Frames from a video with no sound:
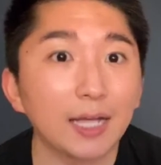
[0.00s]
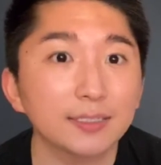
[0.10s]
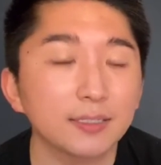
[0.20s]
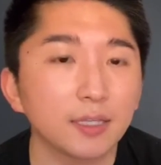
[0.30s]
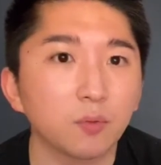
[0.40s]

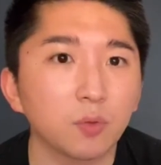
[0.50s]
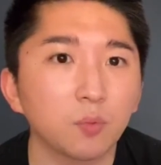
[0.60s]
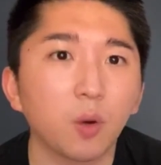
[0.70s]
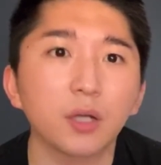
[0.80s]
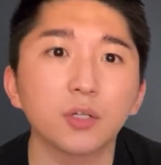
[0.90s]
that we
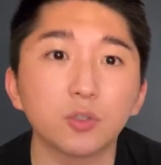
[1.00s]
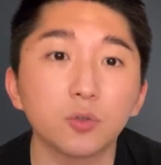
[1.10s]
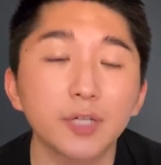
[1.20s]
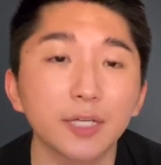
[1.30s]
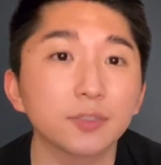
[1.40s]
want to do
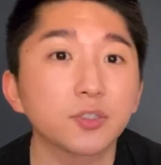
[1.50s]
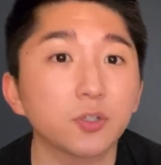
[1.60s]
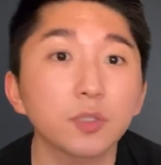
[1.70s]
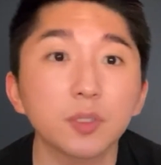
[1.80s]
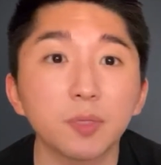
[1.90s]
can
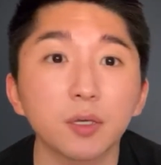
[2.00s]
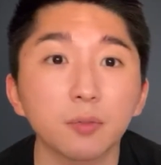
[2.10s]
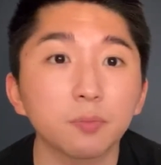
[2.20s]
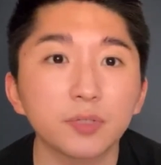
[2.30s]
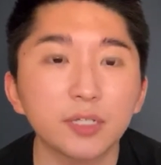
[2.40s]
certainly be
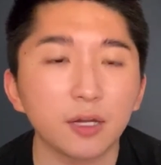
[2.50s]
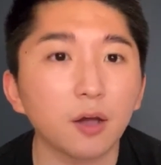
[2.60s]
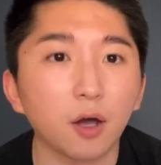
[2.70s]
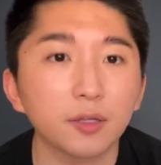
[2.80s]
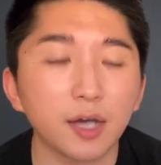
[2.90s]
completed
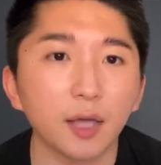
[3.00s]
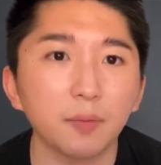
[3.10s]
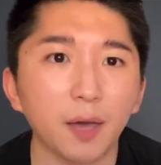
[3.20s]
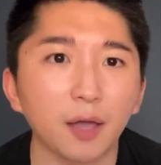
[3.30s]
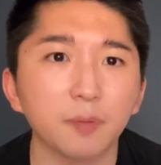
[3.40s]
on the
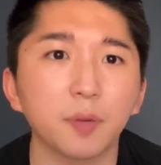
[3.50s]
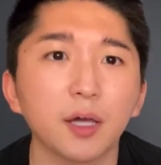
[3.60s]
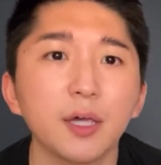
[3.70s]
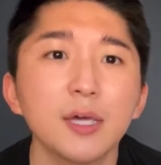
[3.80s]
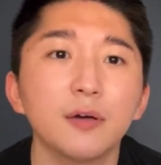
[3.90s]
iPad, but
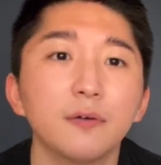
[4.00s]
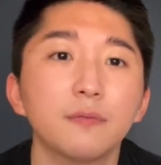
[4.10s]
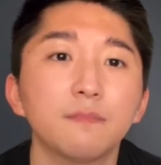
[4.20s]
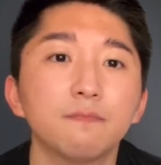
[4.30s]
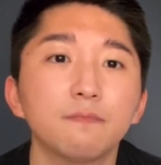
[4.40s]

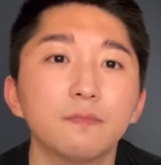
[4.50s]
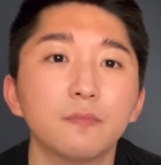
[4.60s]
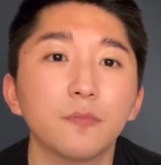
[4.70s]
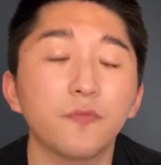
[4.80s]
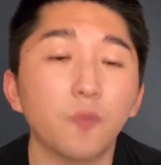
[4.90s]

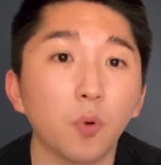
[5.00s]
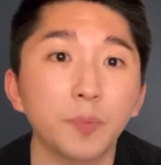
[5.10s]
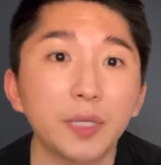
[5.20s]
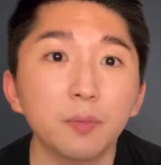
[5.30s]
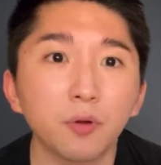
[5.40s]
for
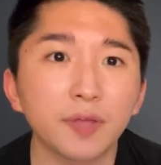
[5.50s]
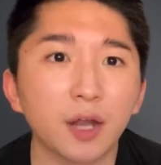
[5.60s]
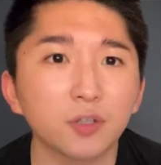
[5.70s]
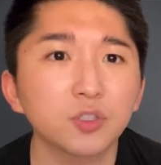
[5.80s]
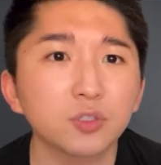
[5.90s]
people that
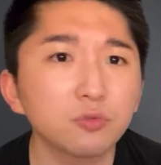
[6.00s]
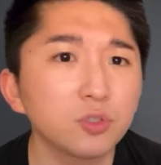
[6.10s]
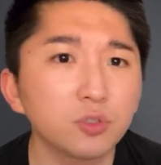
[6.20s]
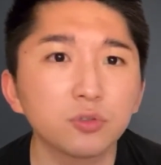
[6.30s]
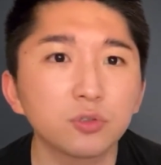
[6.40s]
are so
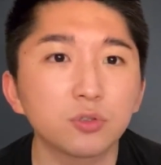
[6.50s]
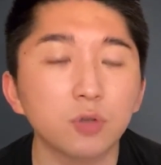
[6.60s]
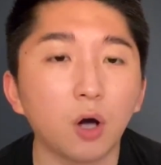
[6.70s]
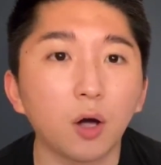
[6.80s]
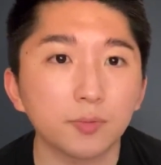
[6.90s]
used to
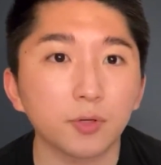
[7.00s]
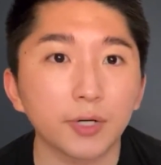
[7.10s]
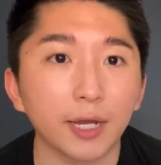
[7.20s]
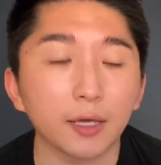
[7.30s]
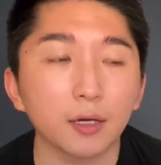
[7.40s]

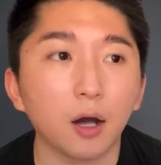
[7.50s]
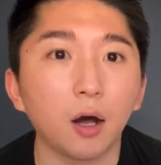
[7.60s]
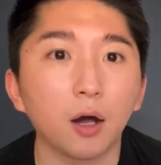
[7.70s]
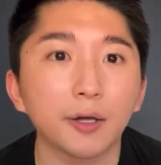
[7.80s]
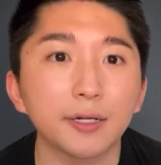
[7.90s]
operating
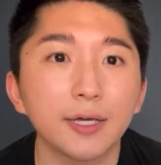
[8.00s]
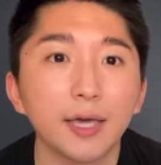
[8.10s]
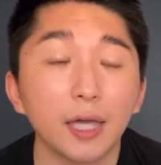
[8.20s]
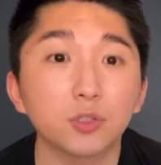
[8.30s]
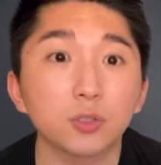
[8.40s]
on
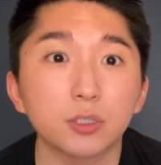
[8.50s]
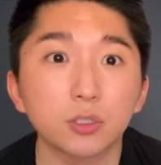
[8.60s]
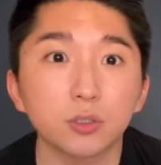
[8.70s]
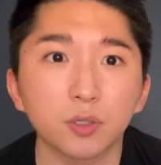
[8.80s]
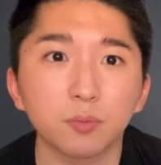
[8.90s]
a
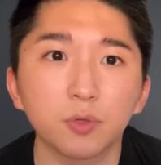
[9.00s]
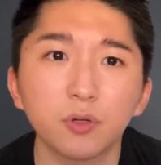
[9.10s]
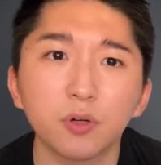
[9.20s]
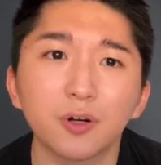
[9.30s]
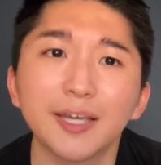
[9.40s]
traditional
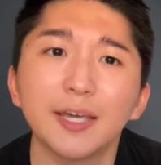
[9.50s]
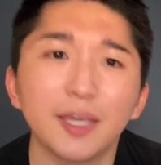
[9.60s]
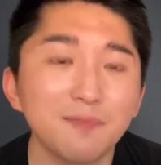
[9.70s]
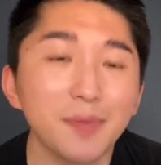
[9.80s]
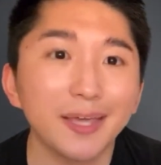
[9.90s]
computer,
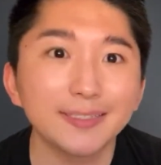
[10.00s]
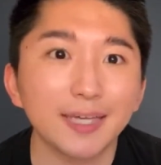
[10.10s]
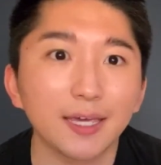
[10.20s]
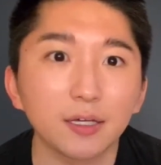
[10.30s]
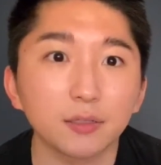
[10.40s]
it may
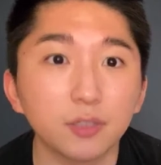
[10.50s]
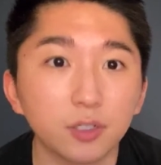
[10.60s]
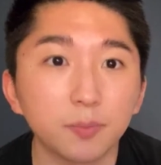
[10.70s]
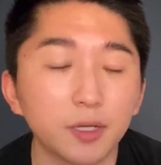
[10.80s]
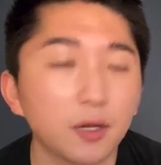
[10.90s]
take a little
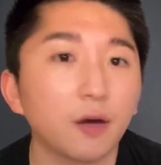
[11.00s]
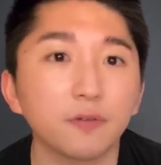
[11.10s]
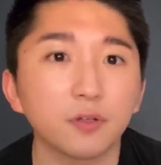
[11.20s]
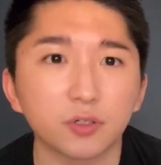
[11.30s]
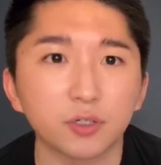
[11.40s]
bit of a
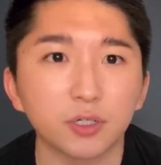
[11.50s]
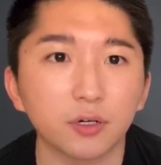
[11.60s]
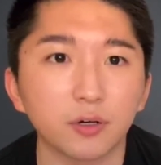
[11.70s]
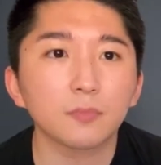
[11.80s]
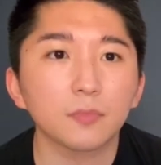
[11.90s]
learning
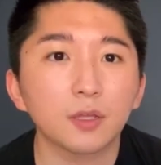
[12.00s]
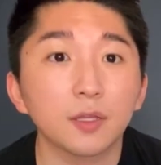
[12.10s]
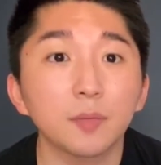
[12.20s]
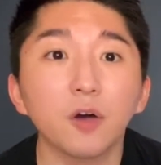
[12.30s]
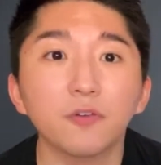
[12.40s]
curve. Let
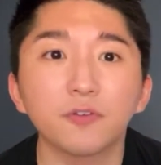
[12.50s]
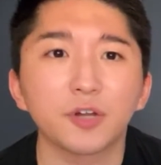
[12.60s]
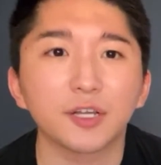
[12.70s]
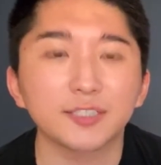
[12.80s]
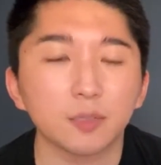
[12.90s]
me offer you an
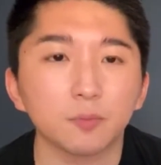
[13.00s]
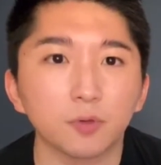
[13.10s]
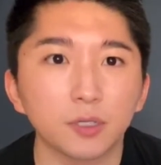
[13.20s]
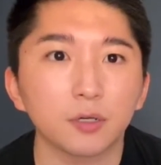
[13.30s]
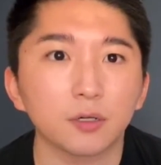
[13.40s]
example
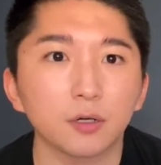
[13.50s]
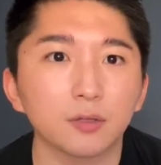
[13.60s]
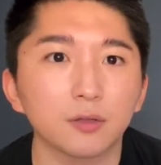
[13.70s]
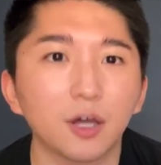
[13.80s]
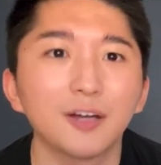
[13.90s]
here.
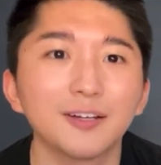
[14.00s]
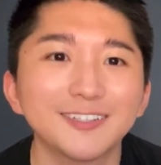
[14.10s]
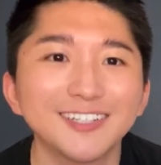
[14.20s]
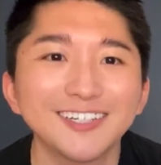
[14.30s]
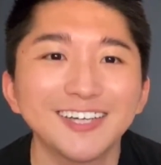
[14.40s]

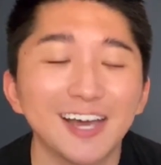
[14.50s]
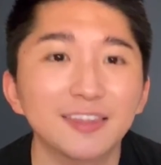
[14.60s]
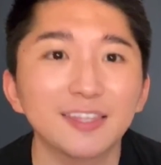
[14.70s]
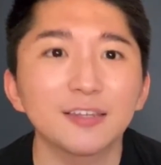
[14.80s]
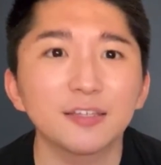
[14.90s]
I
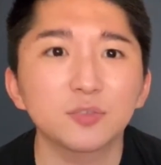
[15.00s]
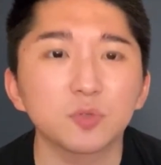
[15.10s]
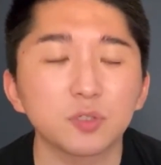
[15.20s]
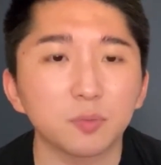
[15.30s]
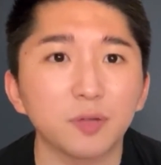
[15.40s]
think this
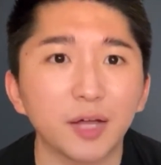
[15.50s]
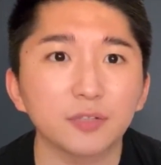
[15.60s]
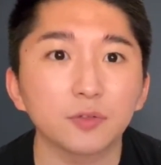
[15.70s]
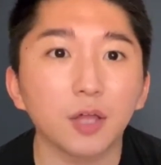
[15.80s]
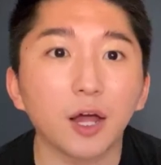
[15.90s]
would apply to
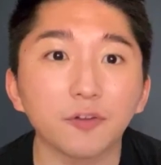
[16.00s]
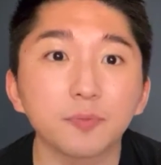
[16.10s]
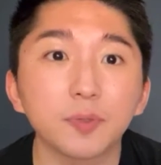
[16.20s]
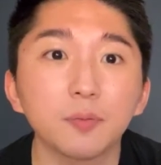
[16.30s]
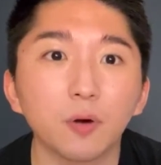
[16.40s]
a lot of
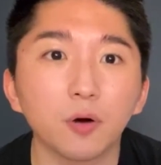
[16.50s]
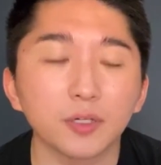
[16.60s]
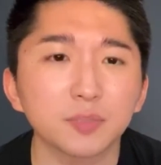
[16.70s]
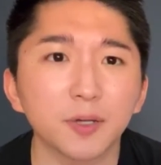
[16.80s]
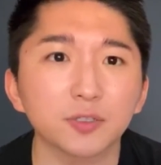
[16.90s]
people,
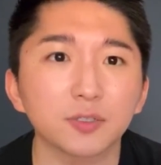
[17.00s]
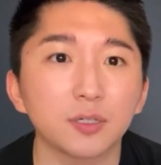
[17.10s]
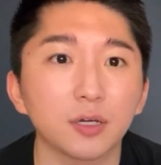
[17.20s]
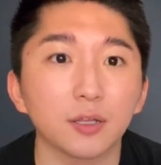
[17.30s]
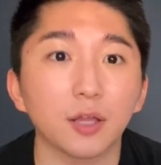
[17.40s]

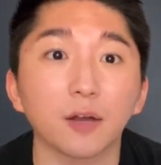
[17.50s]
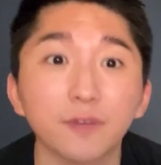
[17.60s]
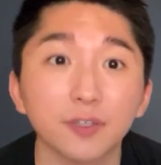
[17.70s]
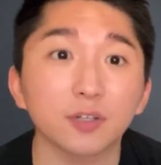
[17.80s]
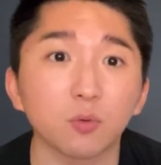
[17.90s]
especially a lot of
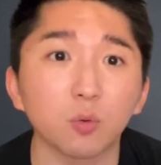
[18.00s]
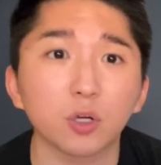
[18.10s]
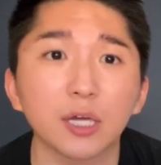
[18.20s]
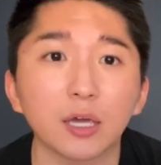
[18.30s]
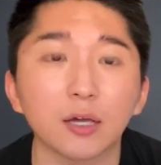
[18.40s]
us are
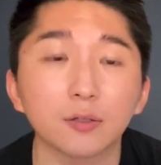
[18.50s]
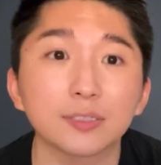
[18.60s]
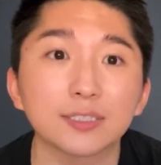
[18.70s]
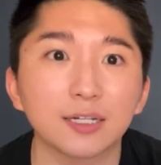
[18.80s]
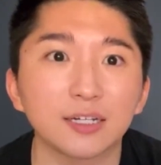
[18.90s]
working and
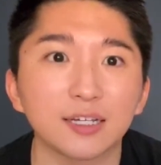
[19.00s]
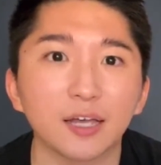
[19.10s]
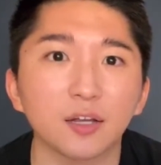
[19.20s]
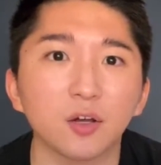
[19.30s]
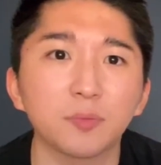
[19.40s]
studying
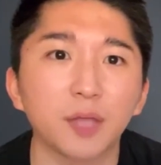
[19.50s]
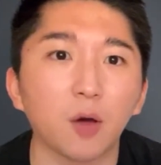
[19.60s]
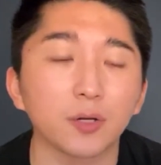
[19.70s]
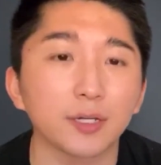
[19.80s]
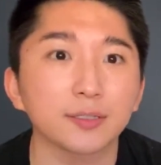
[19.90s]
at home
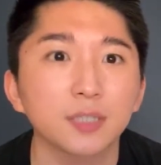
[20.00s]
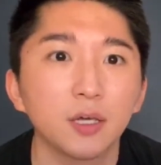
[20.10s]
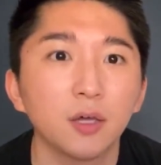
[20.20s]
nowadays.